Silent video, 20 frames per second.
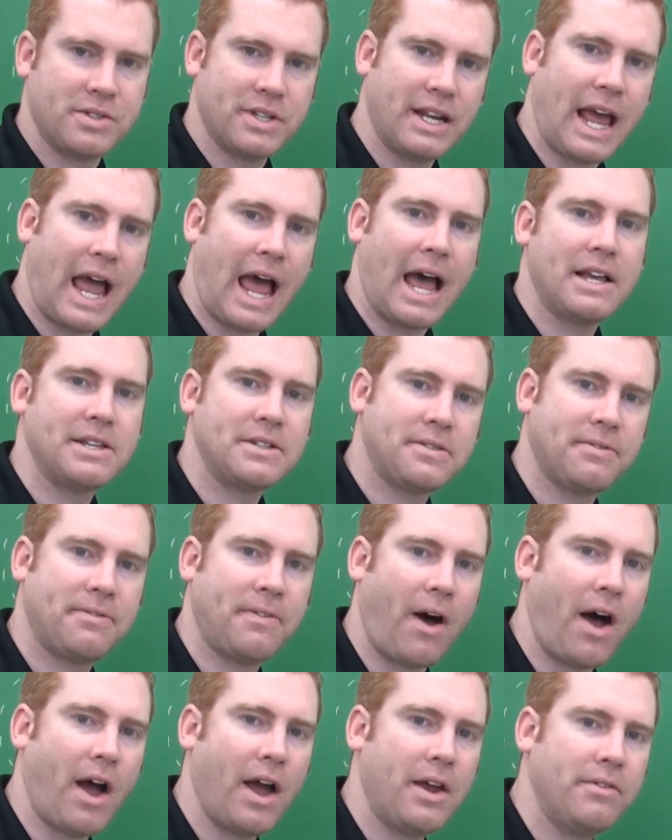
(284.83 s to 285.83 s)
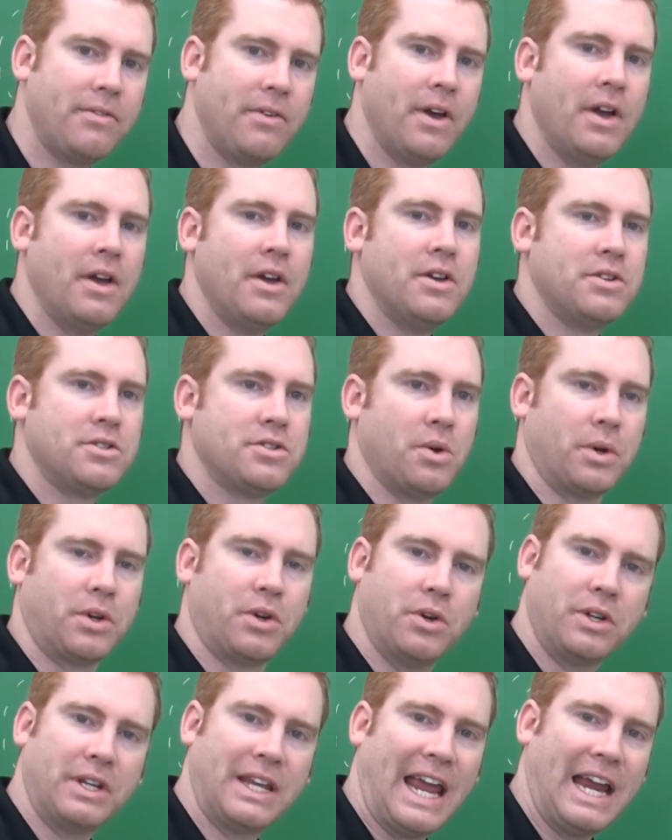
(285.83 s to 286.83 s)
It has 5, so it
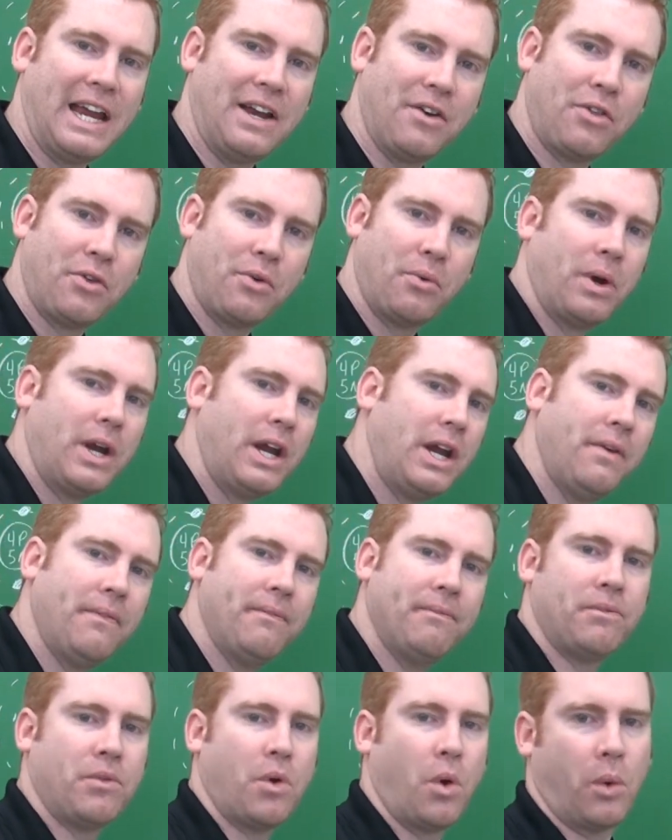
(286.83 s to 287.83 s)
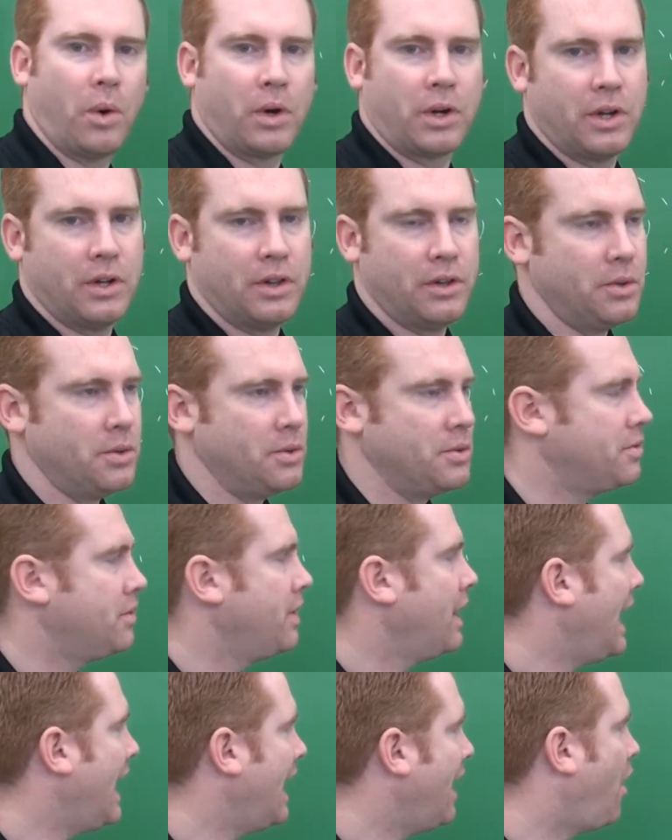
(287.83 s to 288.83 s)
could gain 3, or it could
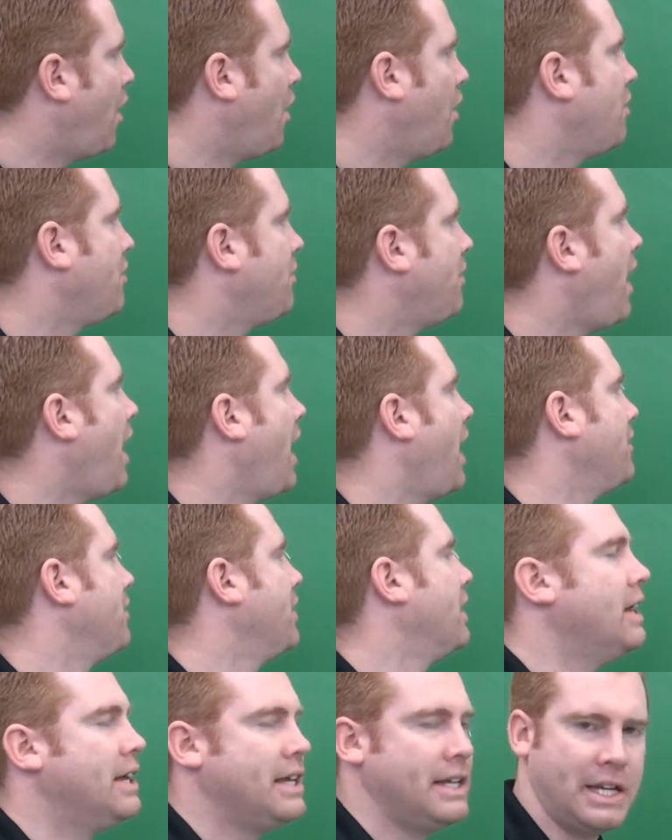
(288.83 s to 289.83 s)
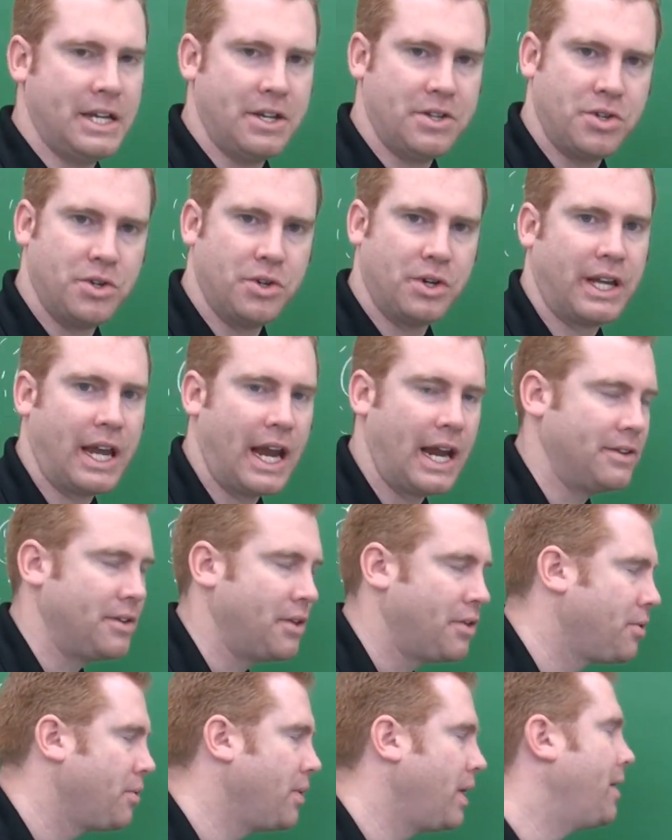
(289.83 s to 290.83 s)
lose all 5. Easier to gain the
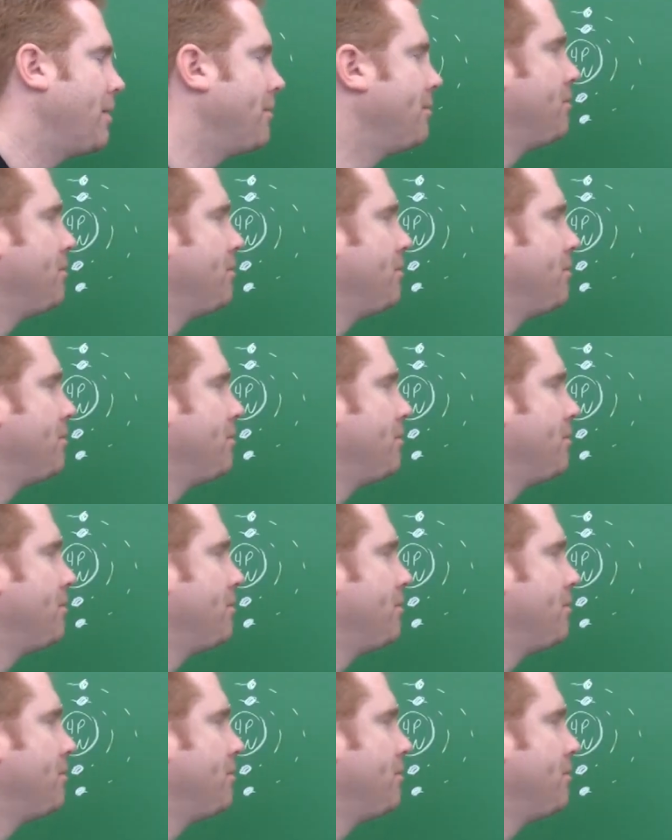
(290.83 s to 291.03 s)
3.